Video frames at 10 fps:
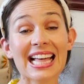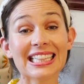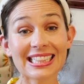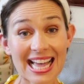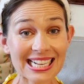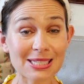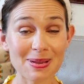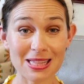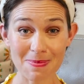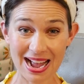Let's
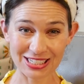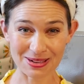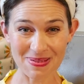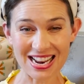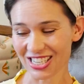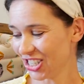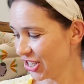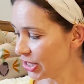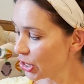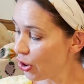meet the magic
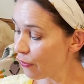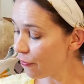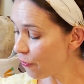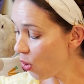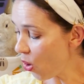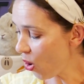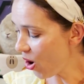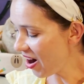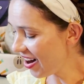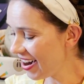miniatures
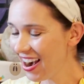for